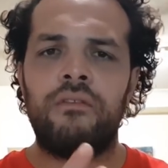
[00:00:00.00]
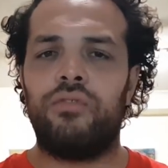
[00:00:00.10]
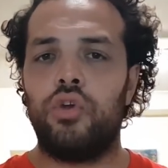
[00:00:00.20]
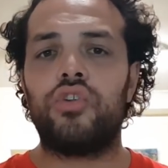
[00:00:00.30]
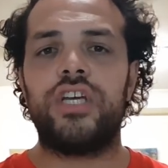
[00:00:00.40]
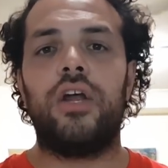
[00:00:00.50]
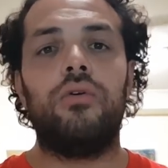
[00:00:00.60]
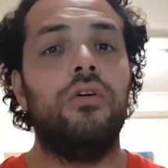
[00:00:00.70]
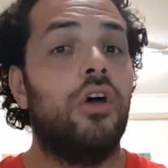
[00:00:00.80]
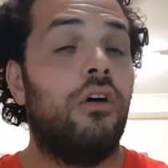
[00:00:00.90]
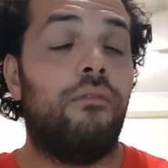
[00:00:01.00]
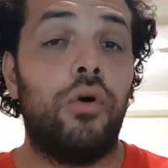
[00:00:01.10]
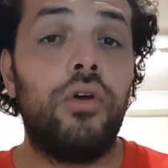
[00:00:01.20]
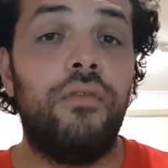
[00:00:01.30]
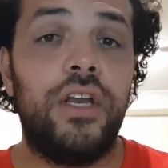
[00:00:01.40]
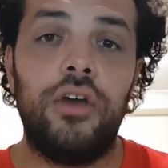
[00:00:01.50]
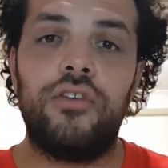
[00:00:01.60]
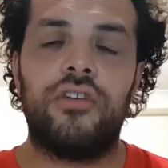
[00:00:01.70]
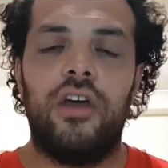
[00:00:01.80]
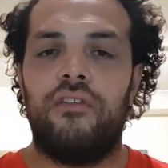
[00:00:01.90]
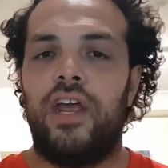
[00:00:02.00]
for your channel, for your videos,